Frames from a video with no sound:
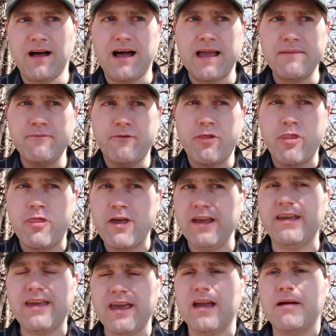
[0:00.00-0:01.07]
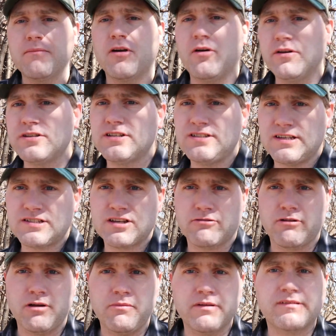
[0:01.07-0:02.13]
I'm thinking I'm going to
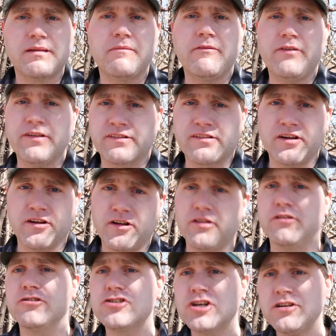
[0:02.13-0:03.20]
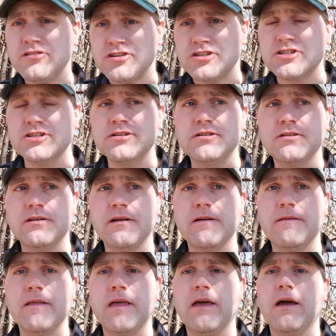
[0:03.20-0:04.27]
disagree with some of his conclusions,
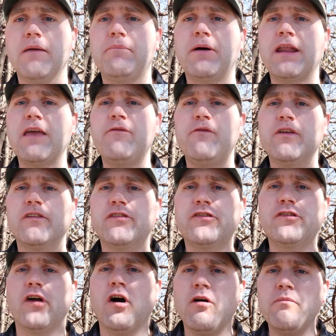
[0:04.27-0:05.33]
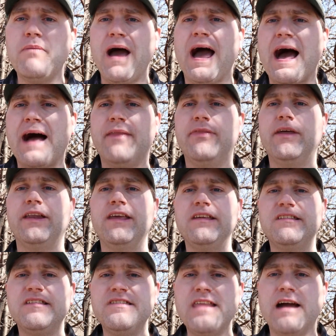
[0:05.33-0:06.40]
but I feel so bad that
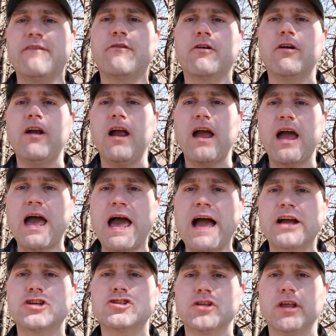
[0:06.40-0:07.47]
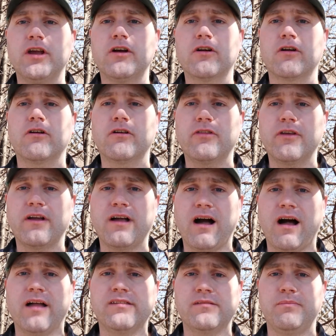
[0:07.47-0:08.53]
he's never actually heard the
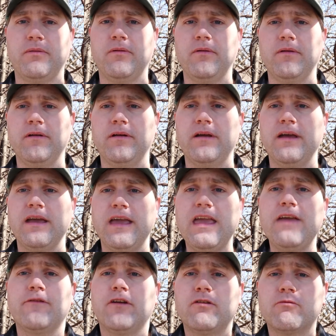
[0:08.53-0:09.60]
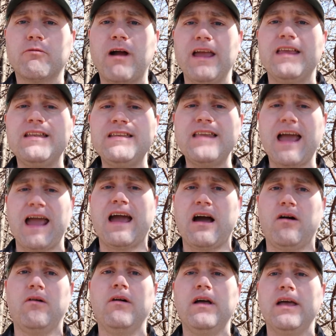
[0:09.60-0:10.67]
gospel. Even right
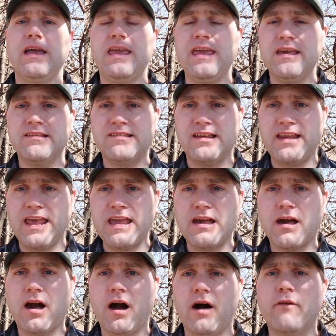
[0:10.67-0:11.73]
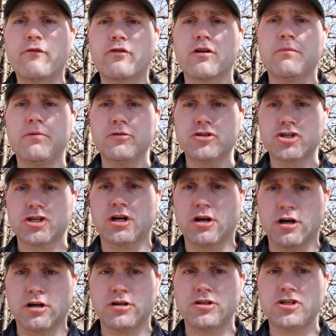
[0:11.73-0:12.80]
now, he is in a comfortable
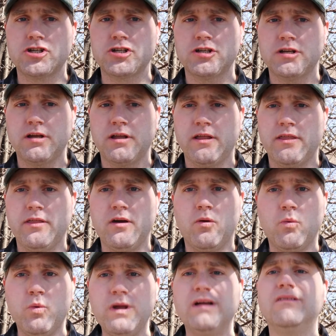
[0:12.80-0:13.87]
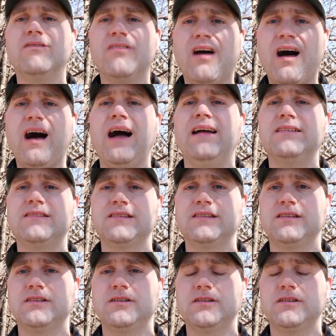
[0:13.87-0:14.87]
church that will not